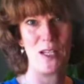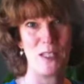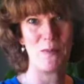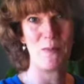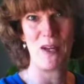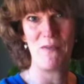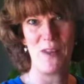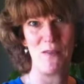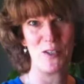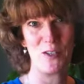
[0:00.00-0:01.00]
that some of my
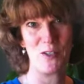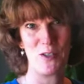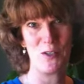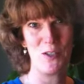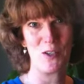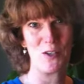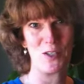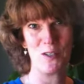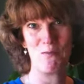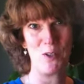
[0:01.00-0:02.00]
favorite desserts are
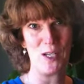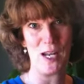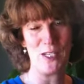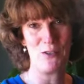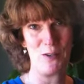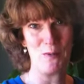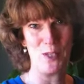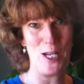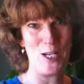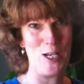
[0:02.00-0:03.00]
just really ice cream
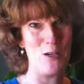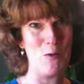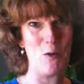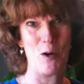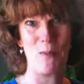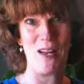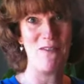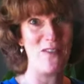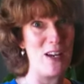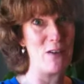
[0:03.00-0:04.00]
related, or my
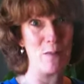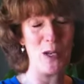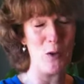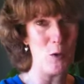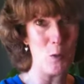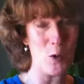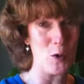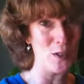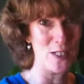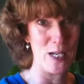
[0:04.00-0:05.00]
favorite meal in the
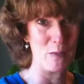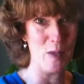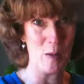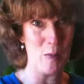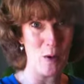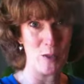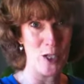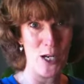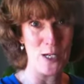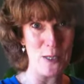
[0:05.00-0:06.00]
world is eggplant
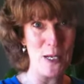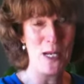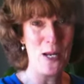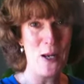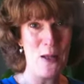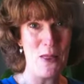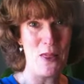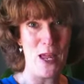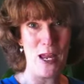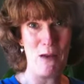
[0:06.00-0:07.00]
parmesan,
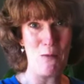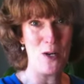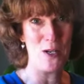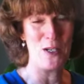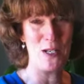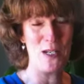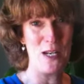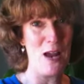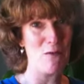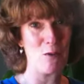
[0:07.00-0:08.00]
they would
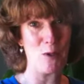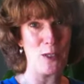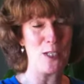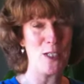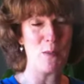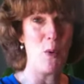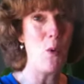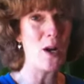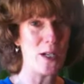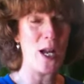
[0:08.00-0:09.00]
never really
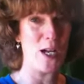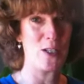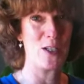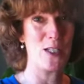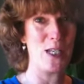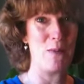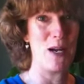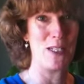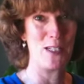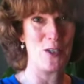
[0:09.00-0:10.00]
support consciously
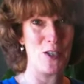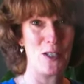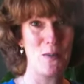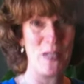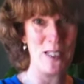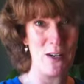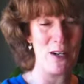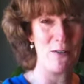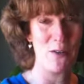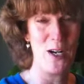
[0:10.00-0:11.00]
my decision to be
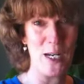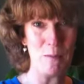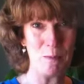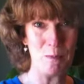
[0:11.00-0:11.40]
dairy free.